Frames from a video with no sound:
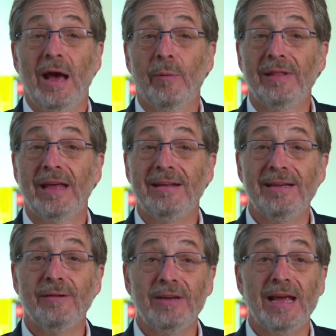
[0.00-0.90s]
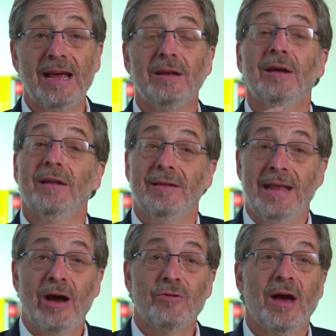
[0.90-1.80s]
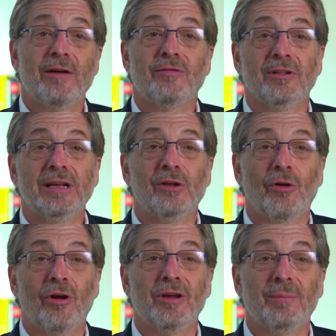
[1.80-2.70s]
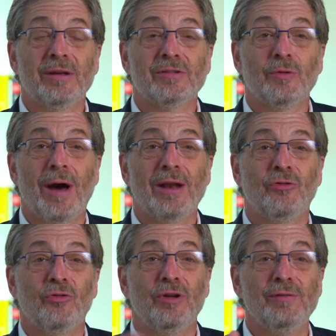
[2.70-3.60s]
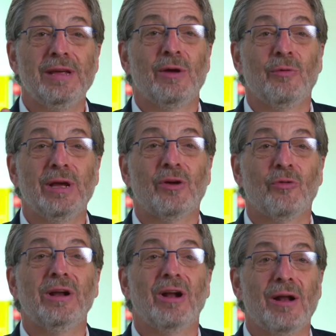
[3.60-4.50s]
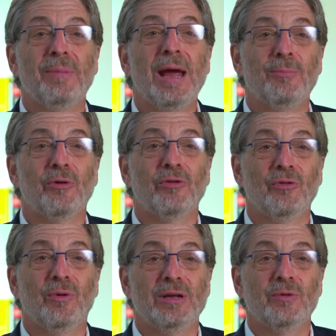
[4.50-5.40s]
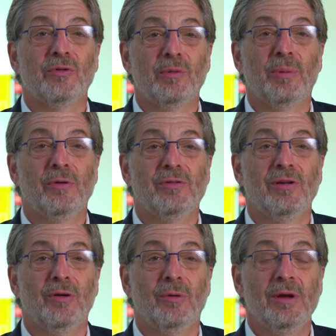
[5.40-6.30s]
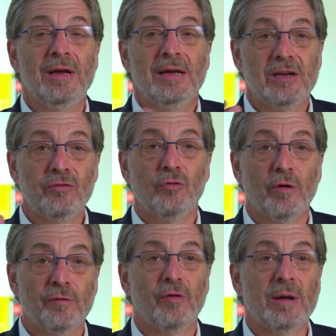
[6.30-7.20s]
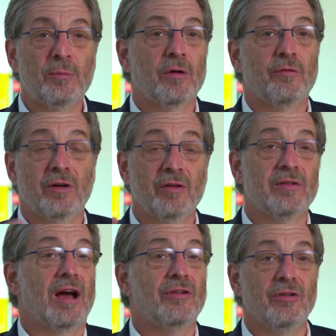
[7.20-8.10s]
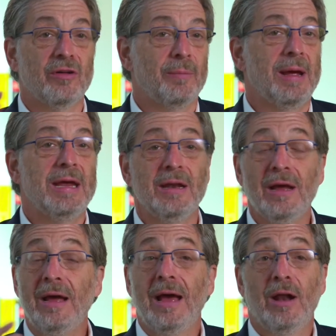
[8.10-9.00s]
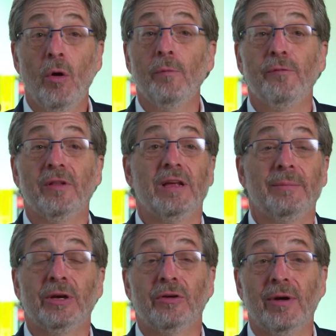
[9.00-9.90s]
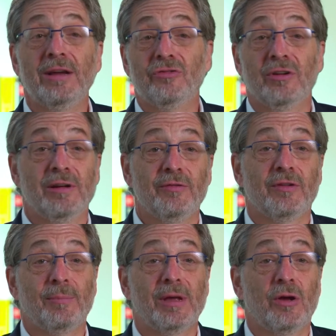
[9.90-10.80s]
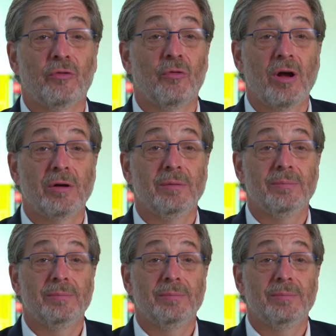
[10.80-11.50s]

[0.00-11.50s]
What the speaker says: And when they deviate, now you have the legal argument as to why did you deviate? We agreed on paper as to what you were supposed to do. Gives you a framework for discussion, debate, and hopefully amelioration if something goes wrong.